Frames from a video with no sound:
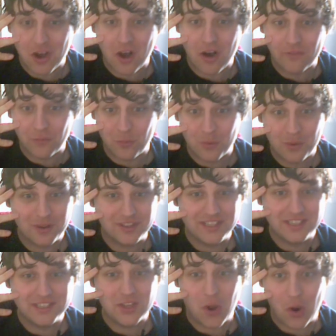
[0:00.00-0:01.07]
of what
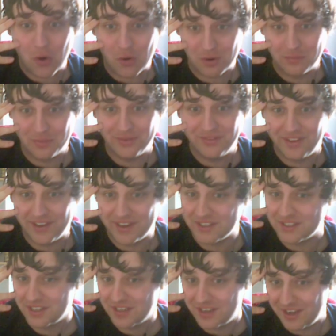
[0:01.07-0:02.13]
these horrible
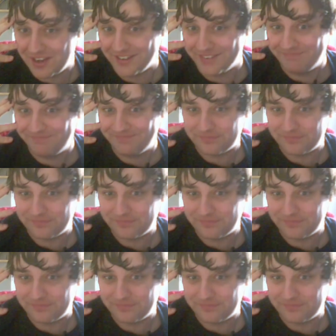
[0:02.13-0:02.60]
things occur.